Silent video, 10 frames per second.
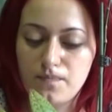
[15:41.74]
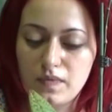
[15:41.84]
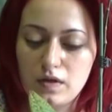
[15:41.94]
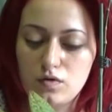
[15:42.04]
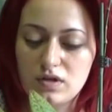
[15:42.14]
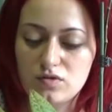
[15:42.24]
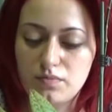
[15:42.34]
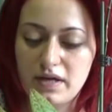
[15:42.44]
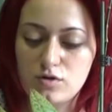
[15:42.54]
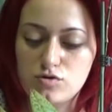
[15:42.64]
you need to
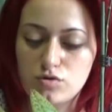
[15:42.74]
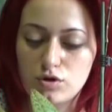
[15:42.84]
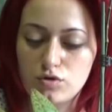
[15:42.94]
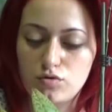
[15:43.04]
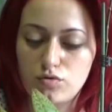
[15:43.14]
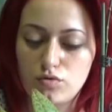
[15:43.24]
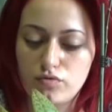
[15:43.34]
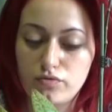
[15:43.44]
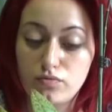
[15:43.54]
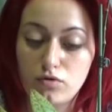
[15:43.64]
make sure you
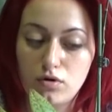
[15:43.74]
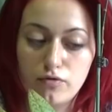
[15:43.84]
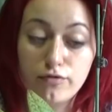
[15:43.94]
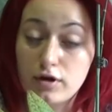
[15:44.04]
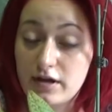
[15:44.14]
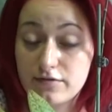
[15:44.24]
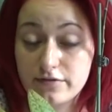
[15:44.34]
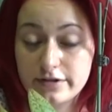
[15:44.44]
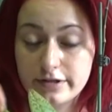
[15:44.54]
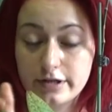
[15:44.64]
foliar
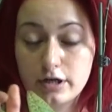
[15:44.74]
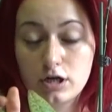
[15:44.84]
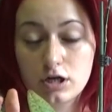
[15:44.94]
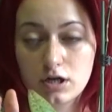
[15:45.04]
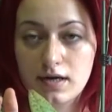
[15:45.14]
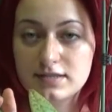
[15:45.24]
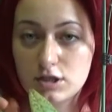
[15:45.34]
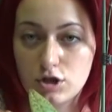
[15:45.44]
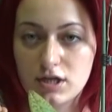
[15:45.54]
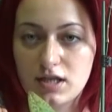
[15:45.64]
feed her at the
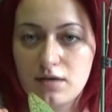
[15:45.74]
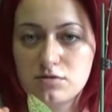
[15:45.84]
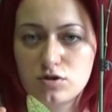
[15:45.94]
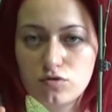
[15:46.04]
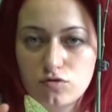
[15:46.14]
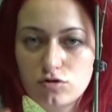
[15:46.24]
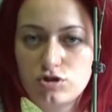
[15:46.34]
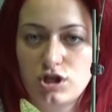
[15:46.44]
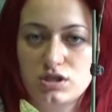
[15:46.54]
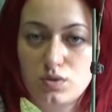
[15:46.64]
right time, so you don't
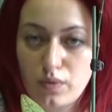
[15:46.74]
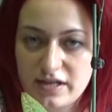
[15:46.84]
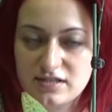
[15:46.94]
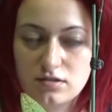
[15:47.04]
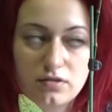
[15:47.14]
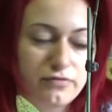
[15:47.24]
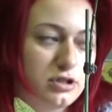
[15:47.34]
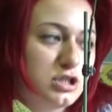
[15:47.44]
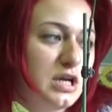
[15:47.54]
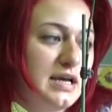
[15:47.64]
just waste the
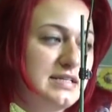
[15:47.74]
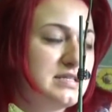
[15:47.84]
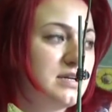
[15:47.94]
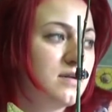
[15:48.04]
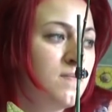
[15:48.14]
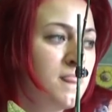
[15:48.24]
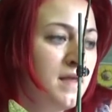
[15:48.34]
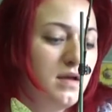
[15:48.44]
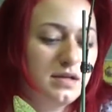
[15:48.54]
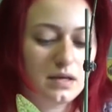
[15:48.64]
fertilizer.
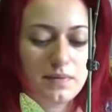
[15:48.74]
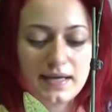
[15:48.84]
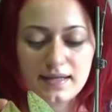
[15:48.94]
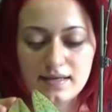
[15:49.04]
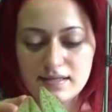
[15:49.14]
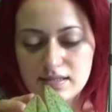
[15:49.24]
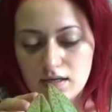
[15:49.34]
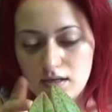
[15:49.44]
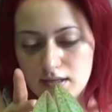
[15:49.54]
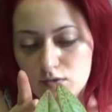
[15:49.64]
In my case,
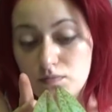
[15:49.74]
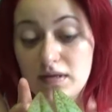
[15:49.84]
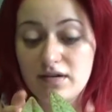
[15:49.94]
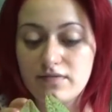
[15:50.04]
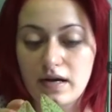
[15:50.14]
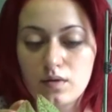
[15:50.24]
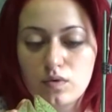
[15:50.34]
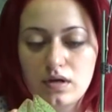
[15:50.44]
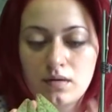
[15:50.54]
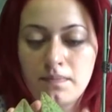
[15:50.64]
I do believe I
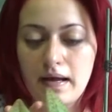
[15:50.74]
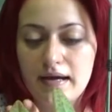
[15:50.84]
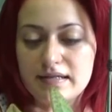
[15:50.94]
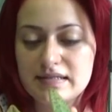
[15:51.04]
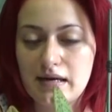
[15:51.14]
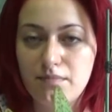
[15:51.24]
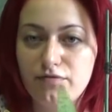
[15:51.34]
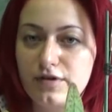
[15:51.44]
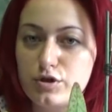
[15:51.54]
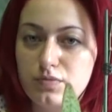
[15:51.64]
will apply some
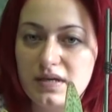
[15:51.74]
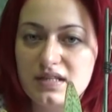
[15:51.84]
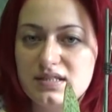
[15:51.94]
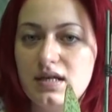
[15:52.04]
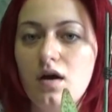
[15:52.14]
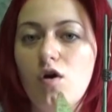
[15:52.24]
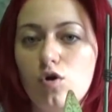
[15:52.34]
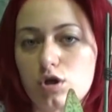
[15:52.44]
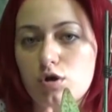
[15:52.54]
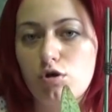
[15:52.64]
fish mix
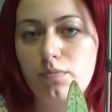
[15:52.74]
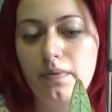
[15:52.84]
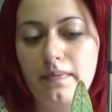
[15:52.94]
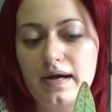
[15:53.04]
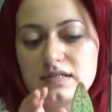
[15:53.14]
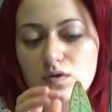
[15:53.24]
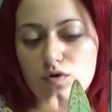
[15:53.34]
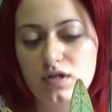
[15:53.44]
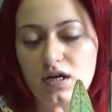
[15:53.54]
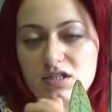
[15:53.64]
or crop max on
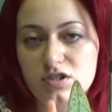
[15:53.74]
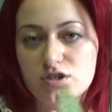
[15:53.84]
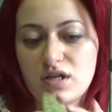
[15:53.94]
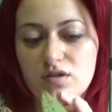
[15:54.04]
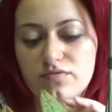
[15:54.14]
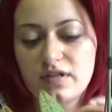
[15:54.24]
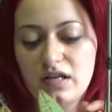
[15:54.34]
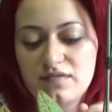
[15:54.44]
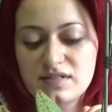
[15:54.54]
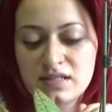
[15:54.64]
the underside of the
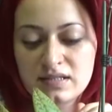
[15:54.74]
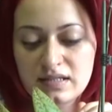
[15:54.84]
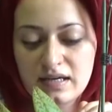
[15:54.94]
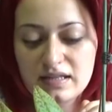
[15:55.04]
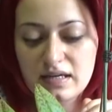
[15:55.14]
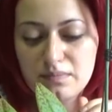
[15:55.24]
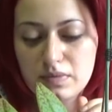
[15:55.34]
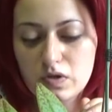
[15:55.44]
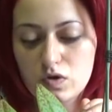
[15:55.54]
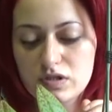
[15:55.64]
leaves in the nighttime,
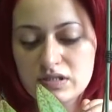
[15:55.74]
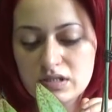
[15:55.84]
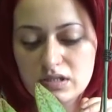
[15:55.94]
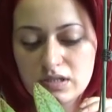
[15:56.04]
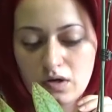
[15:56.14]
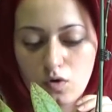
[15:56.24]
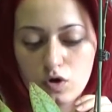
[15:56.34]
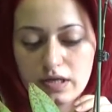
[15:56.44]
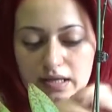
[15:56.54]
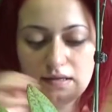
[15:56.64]
because the
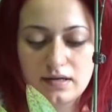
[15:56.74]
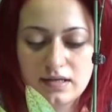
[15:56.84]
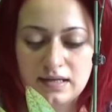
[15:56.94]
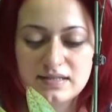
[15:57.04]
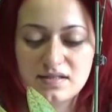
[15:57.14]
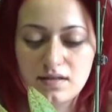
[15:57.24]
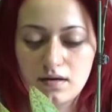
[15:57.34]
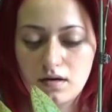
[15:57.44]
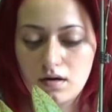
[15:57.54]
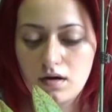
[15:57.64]
orchid needs
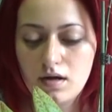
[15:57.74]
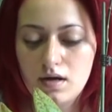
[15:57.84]
the